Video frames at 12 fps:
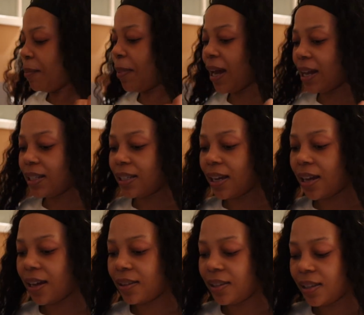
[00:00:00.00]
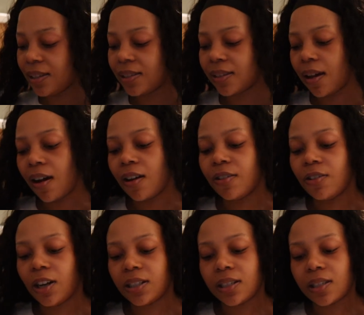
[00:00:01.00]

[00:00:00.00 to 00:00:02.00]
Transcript: but uh, these are not